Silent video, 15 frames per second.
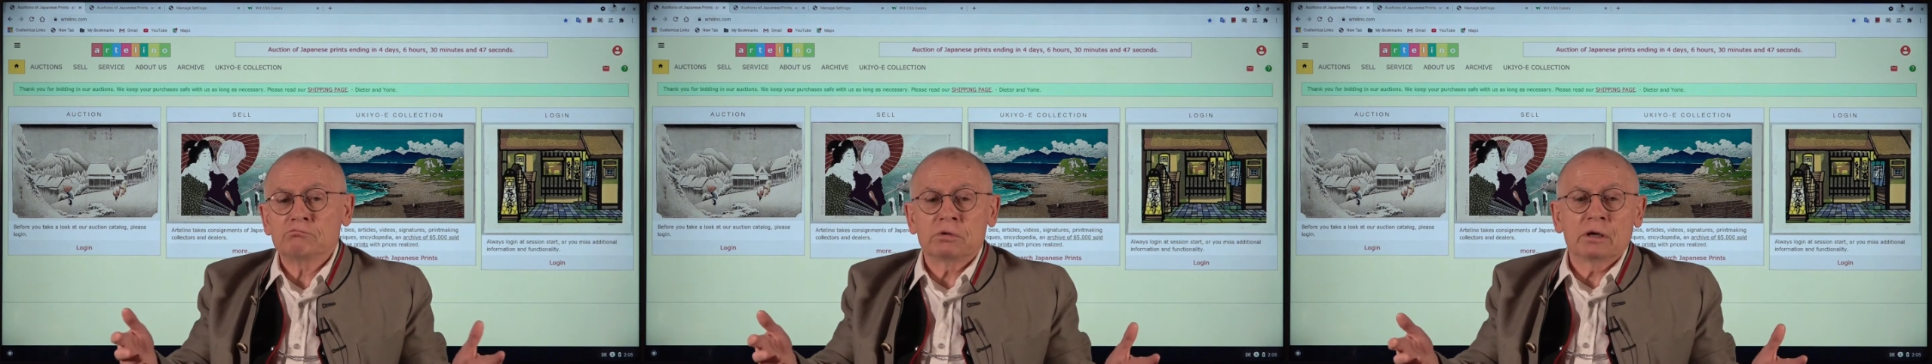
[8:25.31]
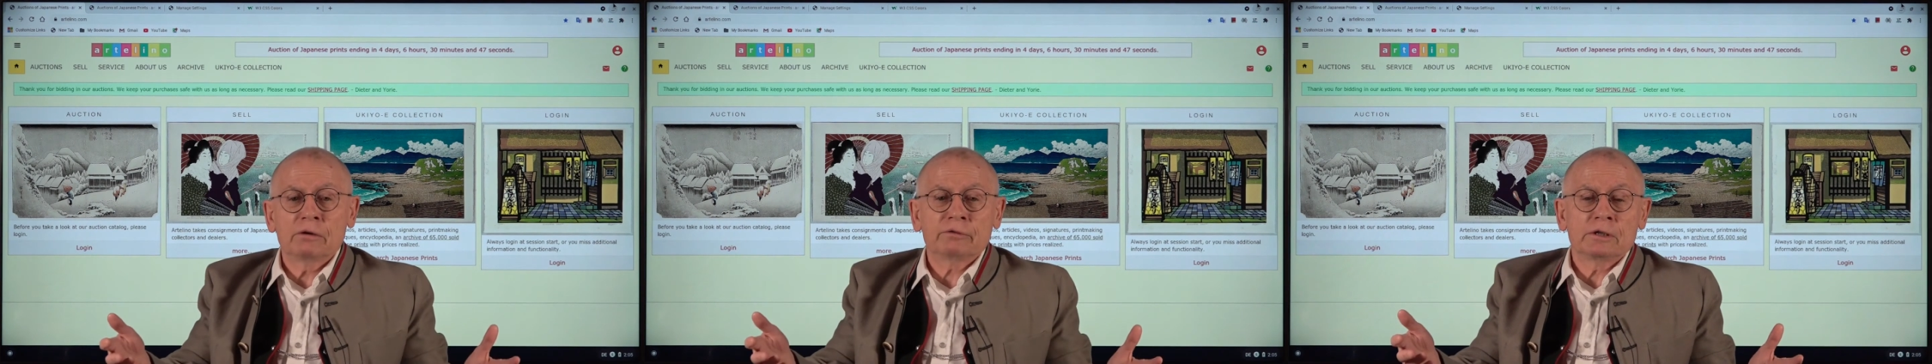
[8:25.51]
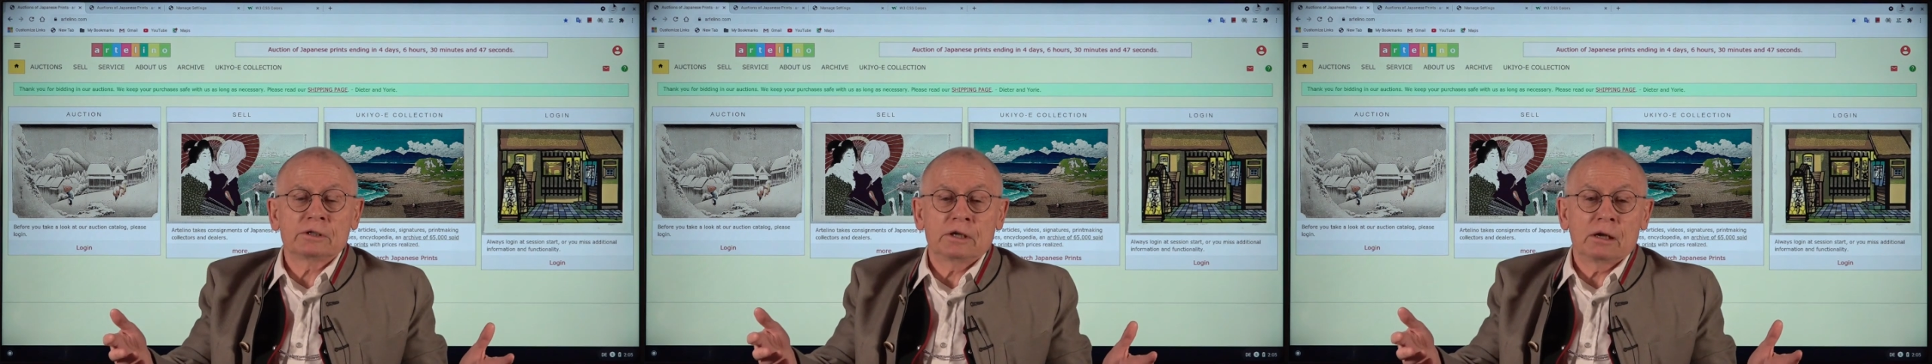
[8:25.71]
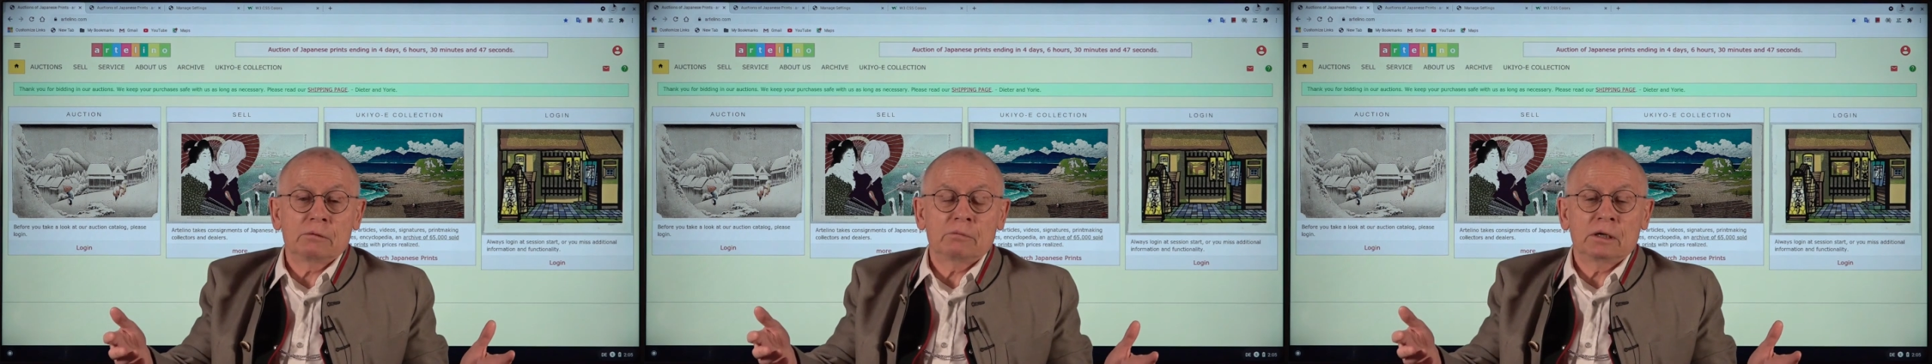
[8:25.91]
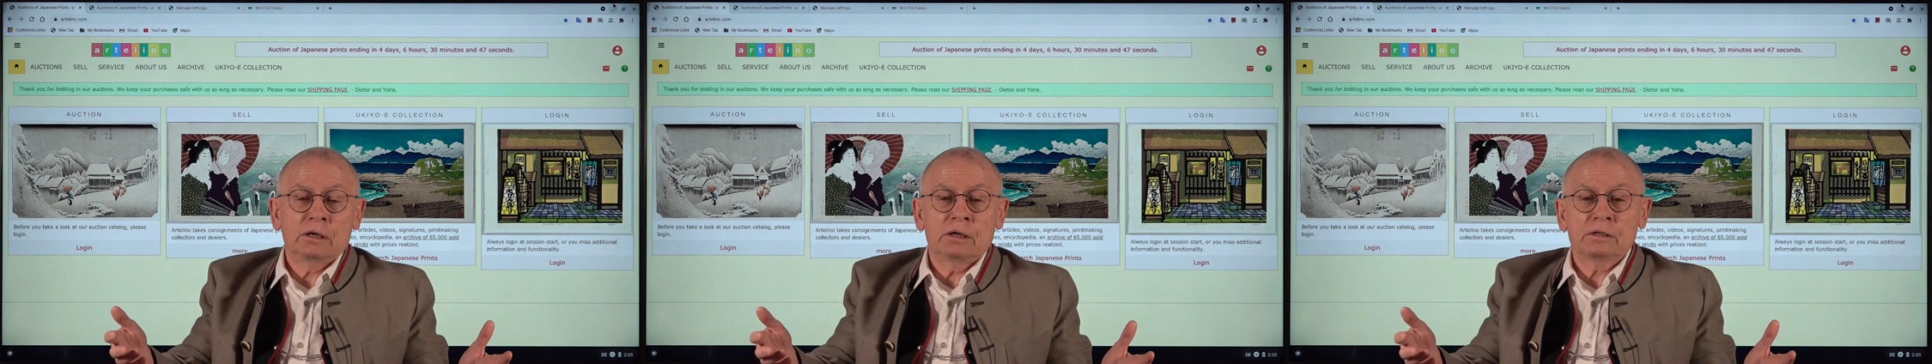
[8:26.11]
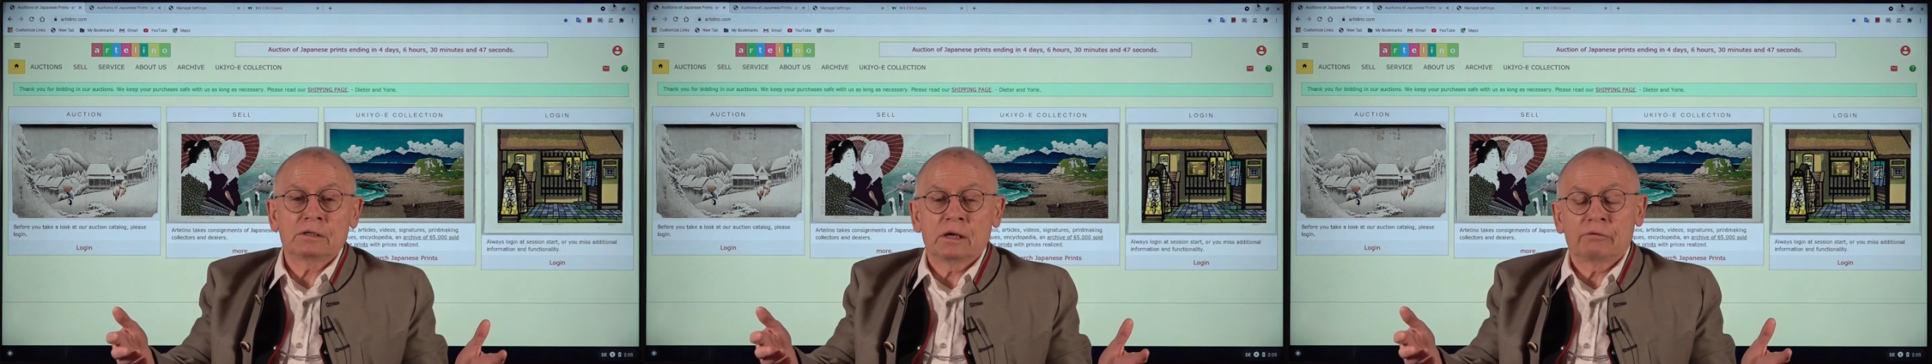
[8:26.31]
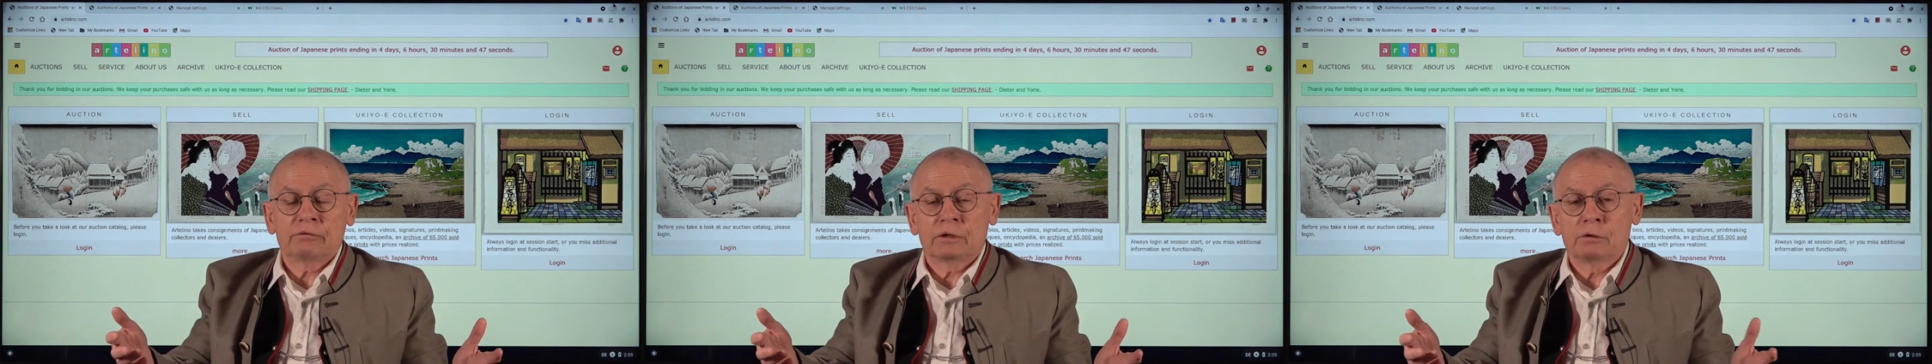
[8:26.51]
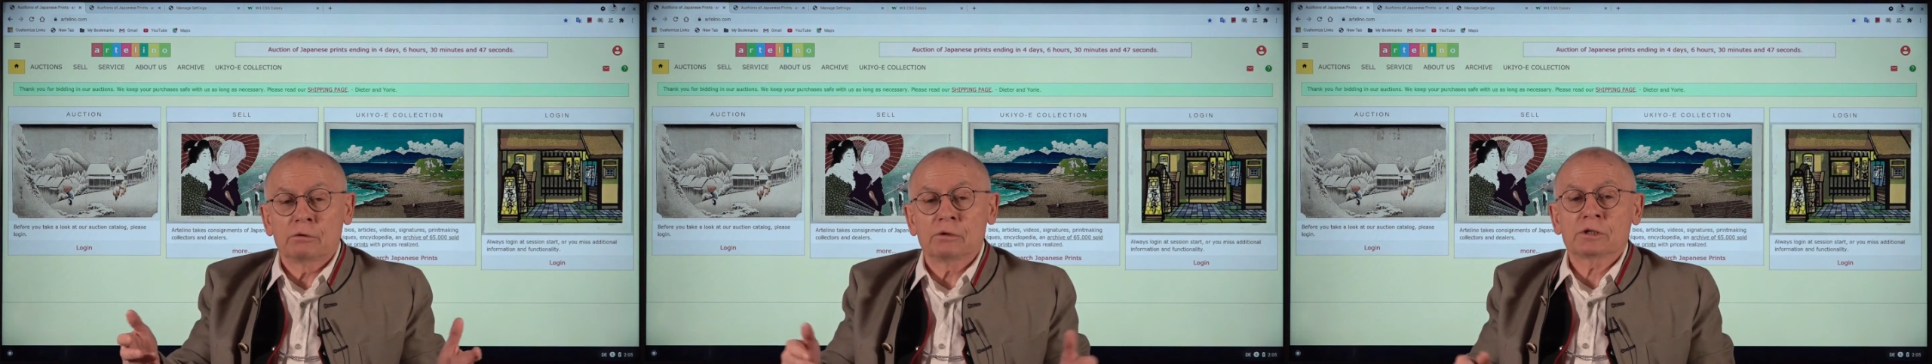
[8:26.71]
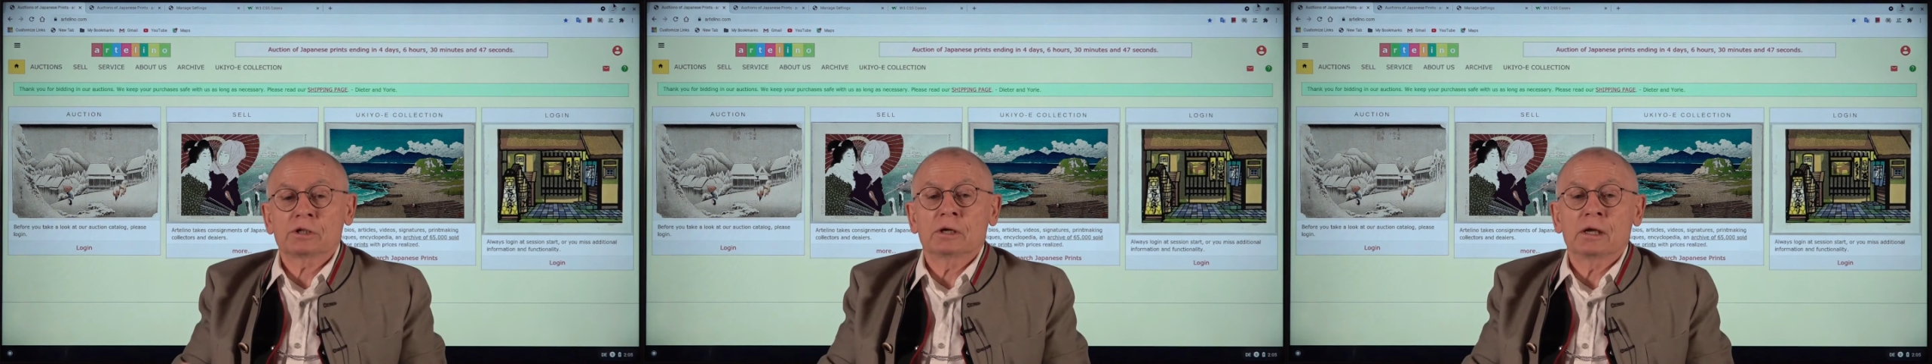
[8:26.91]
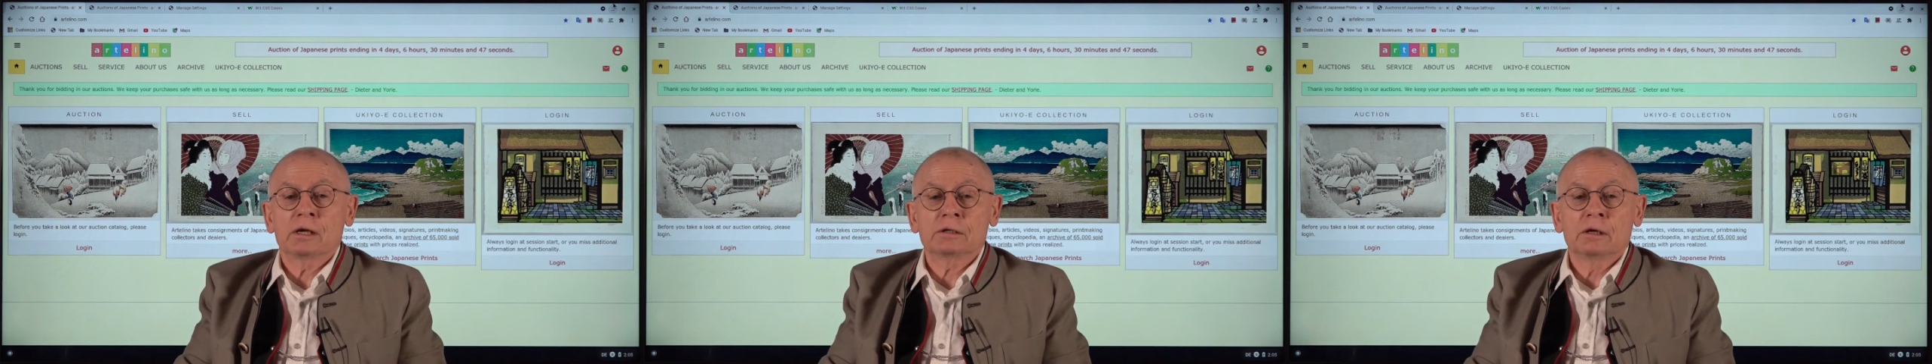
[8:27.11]
roughly 10 minutes after
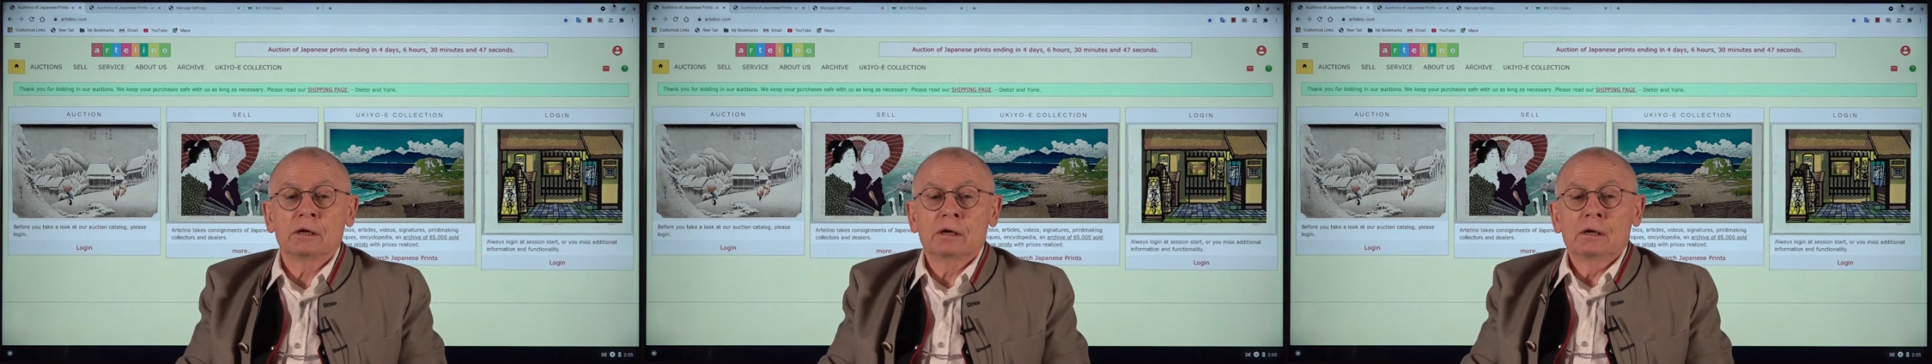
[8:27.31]
auction end,